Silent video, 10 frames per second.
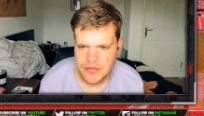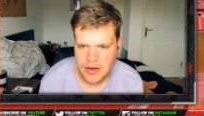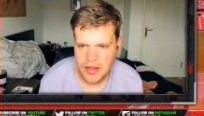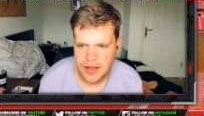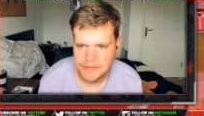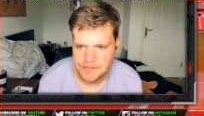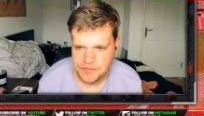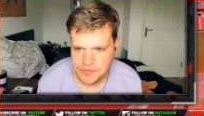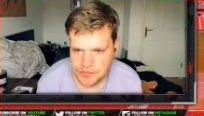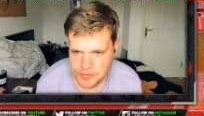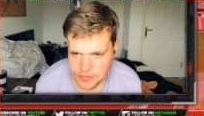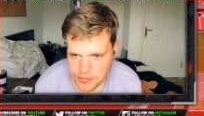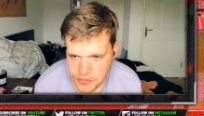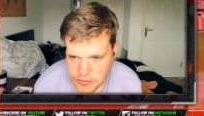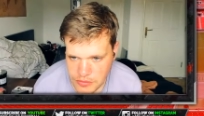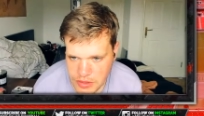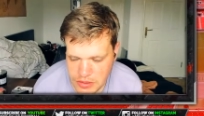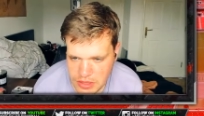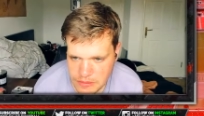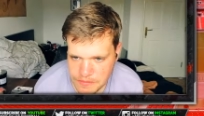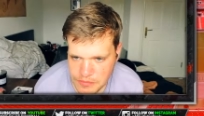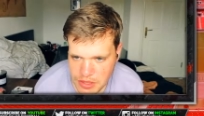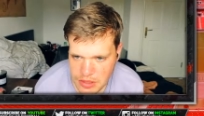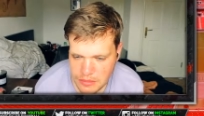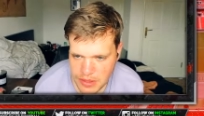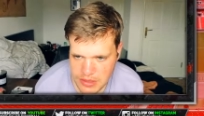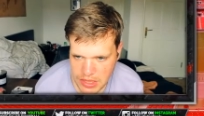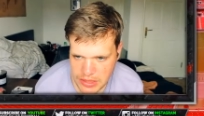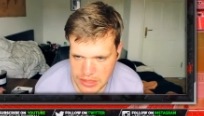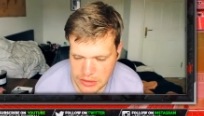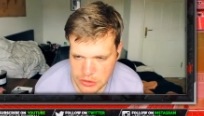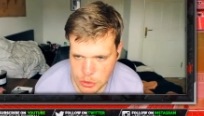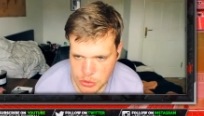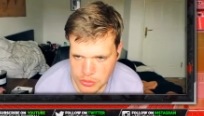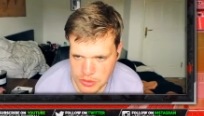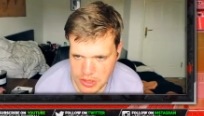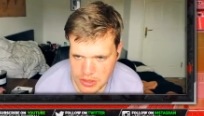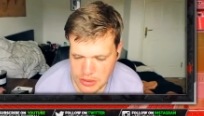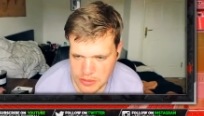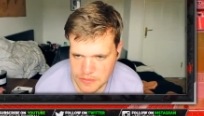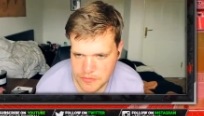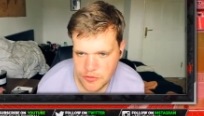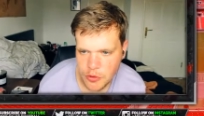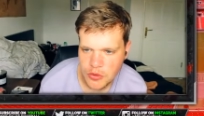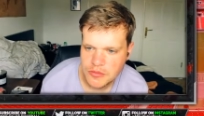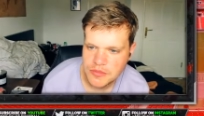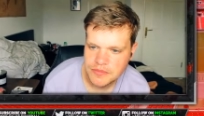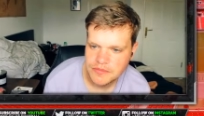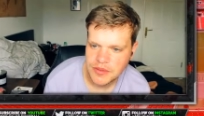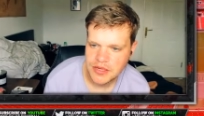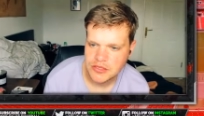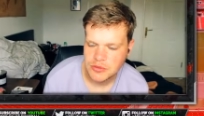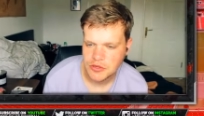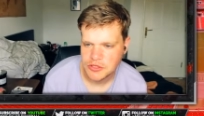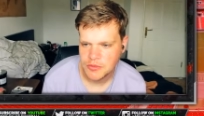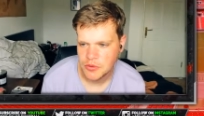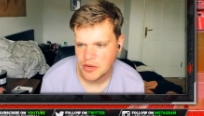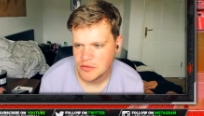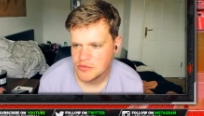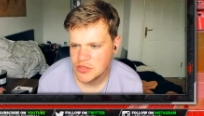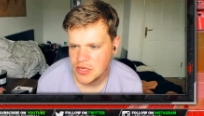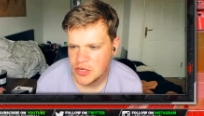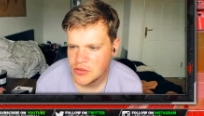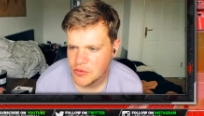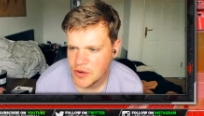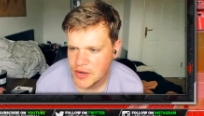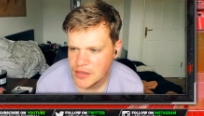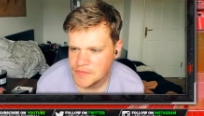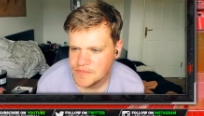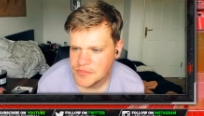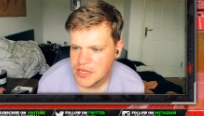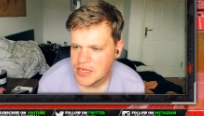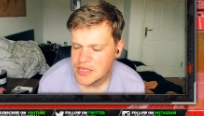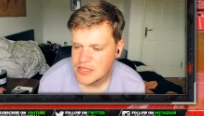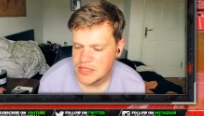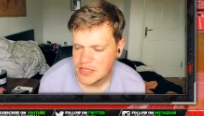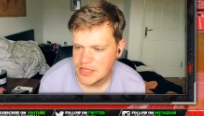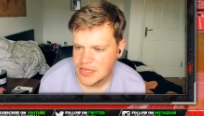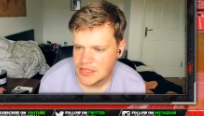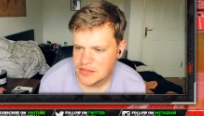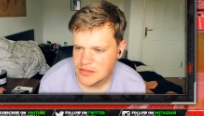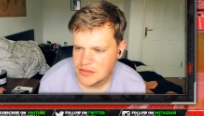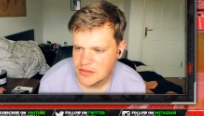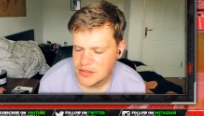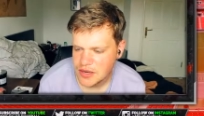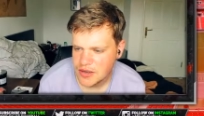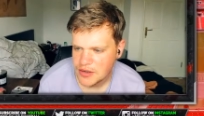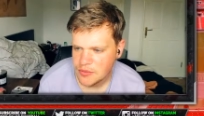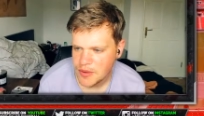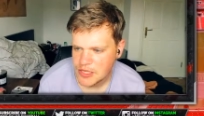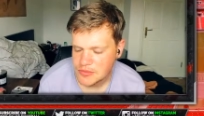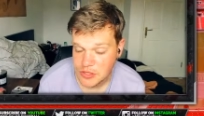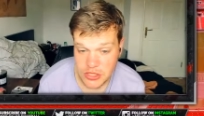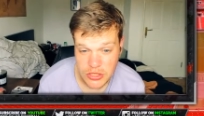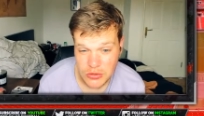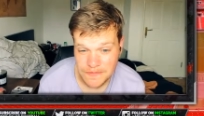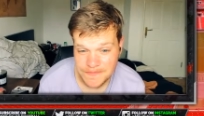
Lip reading: I think Man City need a tall centre forward because we crossed the ball a lot. No, not really. City need Sane replacement too.